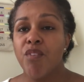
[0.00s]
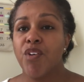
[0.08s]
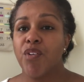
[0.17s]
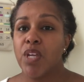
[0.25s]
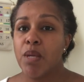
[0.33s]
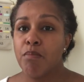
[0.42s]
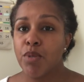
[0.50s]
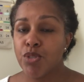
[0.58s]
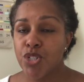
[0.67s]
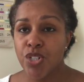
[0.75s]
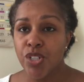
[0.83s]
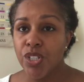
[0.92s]
very
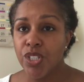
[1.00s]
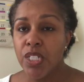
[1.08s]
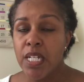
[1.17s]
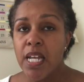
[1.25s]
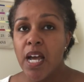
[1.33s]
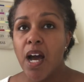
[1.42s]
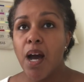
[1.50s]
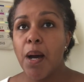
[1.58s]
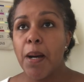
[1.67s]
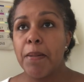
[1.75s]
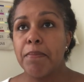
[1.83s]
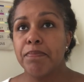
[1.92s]
emotional,
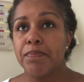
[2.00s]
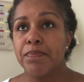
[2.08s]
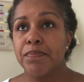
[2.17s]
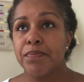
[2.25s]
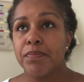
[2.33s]
um,